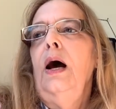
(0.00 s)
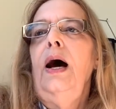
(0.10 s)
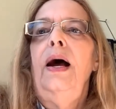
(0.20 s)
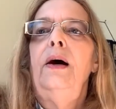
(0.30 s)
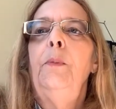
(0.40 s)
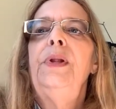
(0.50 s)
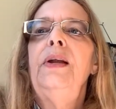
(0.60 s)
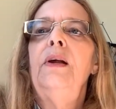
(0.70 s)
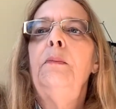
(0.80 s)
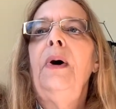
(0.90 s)
I
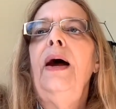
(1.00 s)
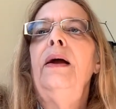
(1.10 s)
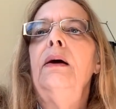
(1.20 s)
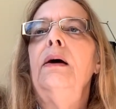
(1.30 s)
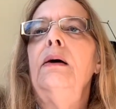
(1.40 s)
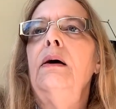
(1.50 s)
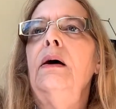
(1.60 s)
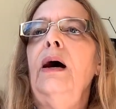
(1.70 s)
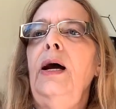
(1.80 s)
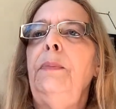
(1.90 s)
updated my
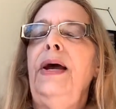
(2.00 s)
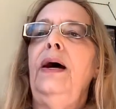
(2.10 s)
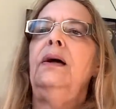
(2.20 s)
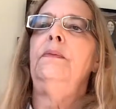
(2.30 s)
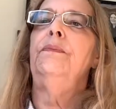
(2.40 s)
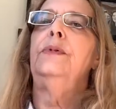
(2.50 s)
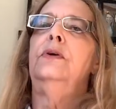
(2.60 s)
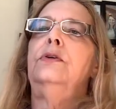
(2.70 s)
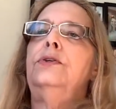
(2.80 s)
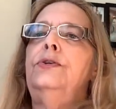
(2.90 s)
iPad
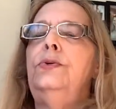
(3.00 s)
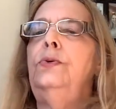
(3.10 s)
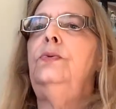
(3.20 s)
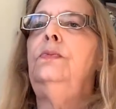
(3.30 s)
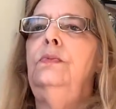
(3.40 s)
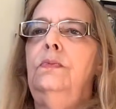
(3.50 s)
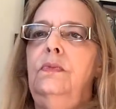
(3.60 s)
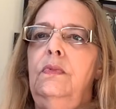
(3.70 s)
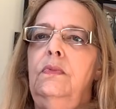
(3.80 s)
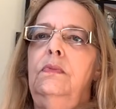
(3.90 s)
to
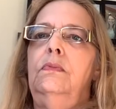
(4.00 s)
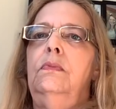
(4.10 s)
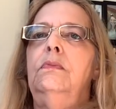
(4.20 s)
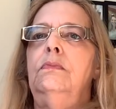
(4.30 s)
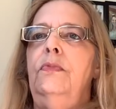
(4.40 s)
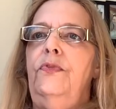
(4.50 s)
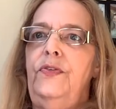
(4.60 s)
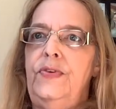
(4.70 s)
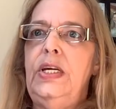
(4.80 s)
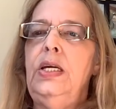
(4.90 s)

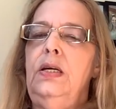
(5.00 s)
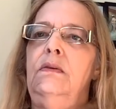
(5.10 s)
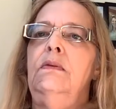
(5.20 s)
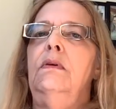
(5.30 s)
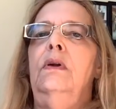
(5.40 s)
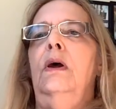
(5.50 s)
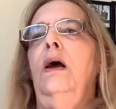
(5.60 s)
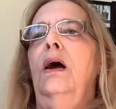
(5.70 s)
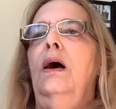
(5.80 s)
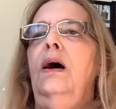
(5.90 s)
15.
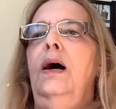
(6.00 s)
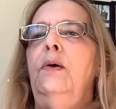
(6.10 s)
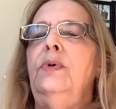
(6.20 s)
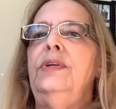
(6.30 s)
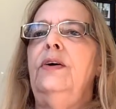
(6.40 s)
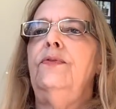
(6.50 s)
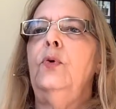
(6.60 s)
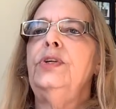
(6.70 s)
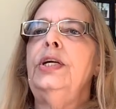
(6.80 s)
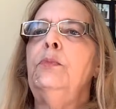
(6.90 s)
I was at
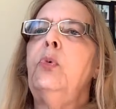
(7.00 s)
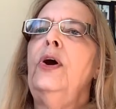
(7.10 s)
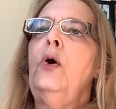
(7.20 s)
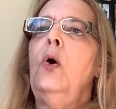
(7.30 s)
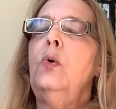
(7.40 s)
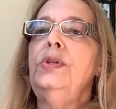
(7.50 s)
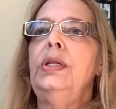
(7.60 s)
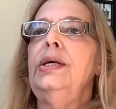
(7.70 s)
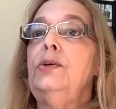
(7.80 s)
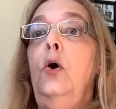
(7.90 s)
14.0, and then
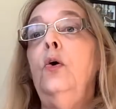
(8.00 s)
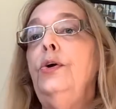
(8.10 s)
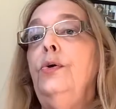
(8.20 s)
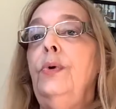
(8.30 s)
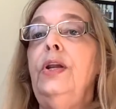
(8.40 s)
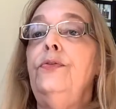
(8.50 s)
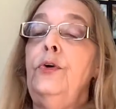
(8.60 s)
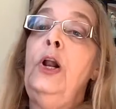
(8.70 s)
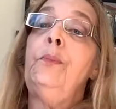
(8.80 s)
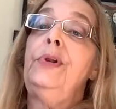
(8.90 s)
they said, oh, you're ready for
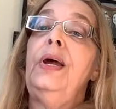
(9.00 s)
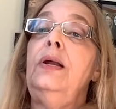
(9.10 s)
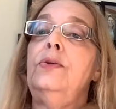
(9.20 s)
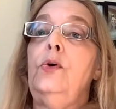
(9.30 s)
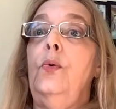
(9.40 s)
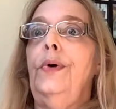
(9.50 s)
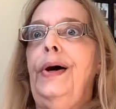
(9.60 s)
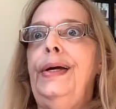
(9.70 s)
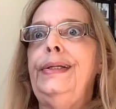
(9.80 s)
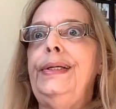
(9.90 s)
an update. So
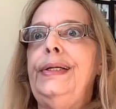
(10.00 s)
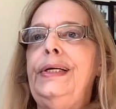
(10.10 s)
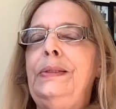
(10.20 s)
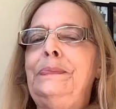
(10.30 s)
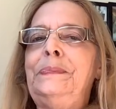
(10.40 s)
I did it.